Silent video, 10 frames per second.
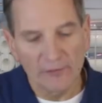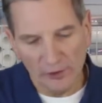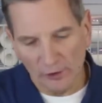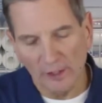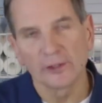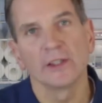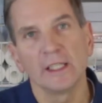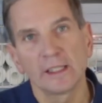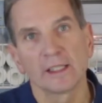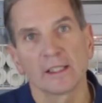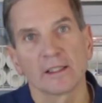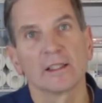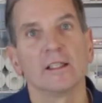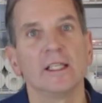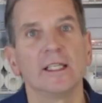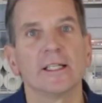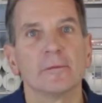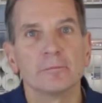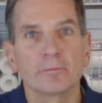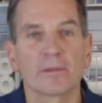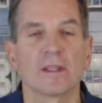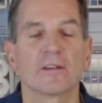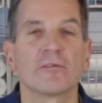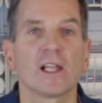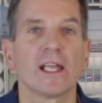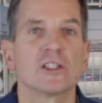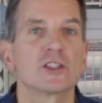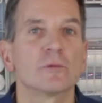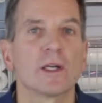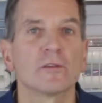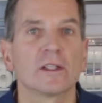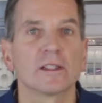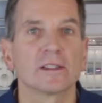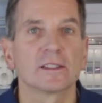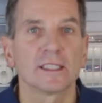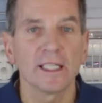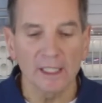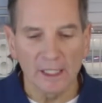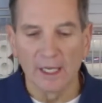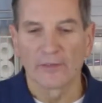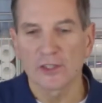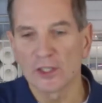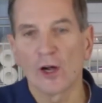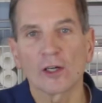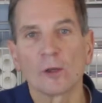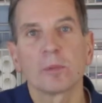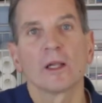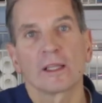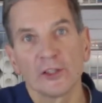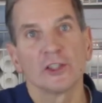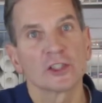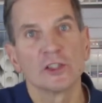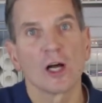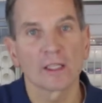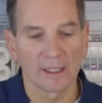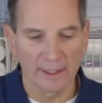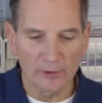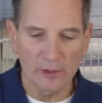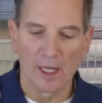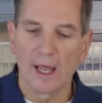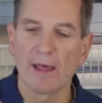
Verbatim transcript: If you look underneath the flange around the sink, there's a knockout plug that you can just knock that out,